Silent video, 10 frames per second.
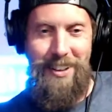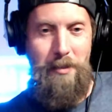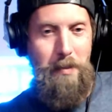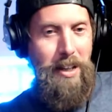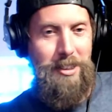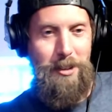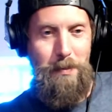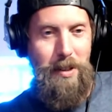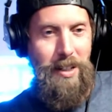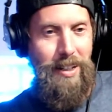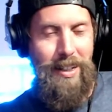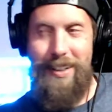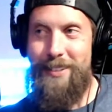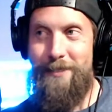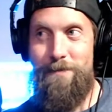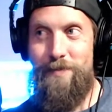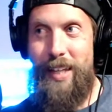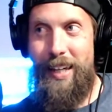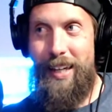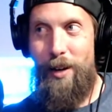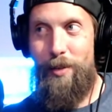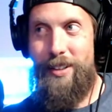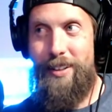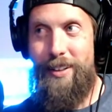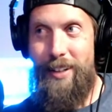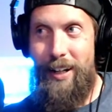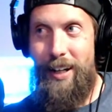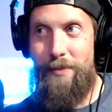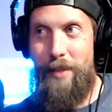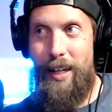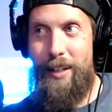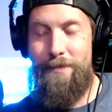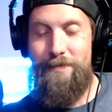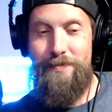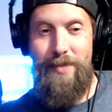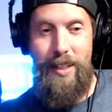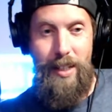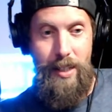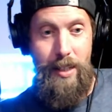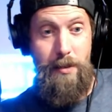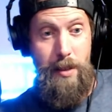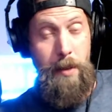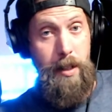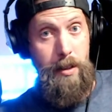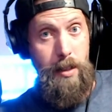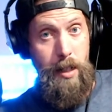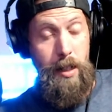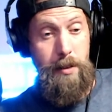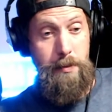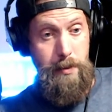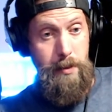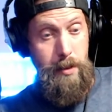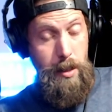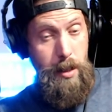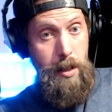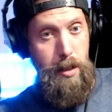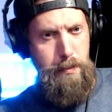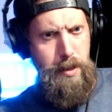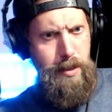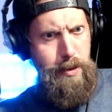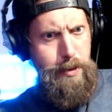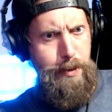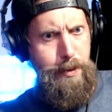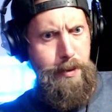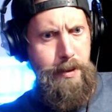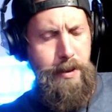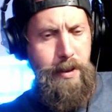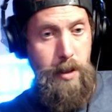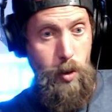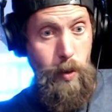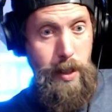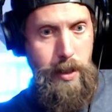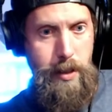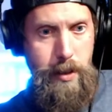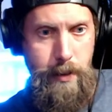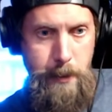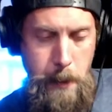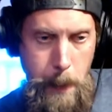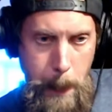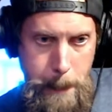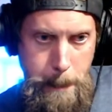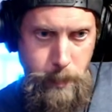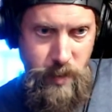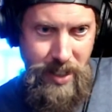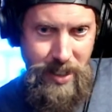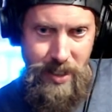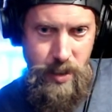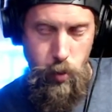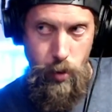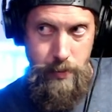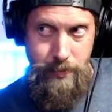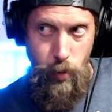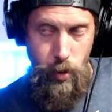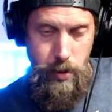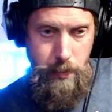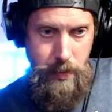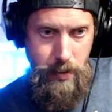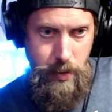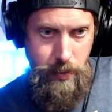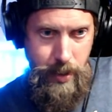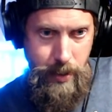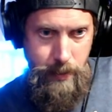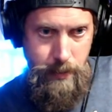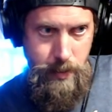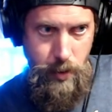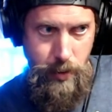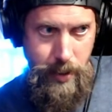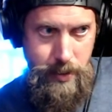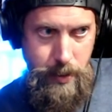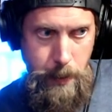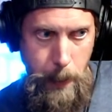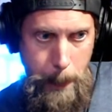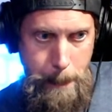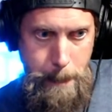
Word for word: I love Master P. That that guy was a nut, man, and he he made a lot of lot of money too, quick. I think he's worth 400 million right now. It's crazy.